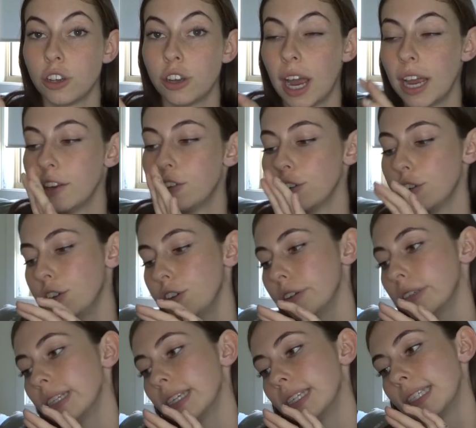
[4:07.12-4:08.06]
I do
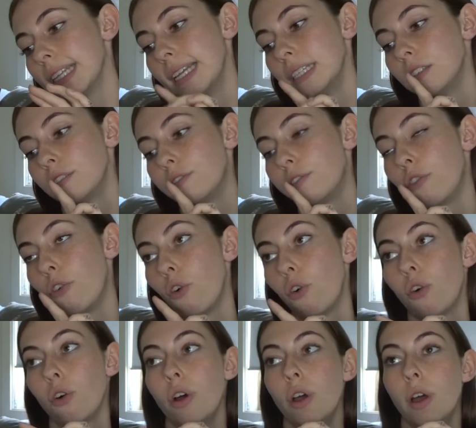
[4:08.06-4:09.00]
use this lens
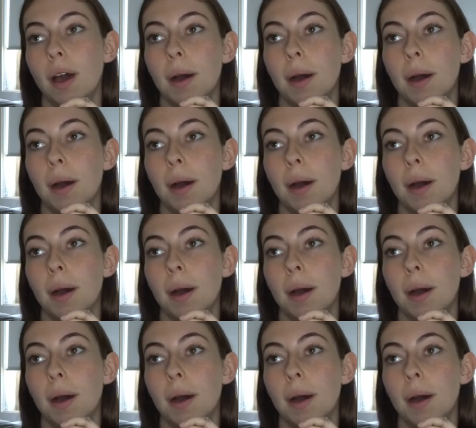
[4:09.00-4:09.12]
for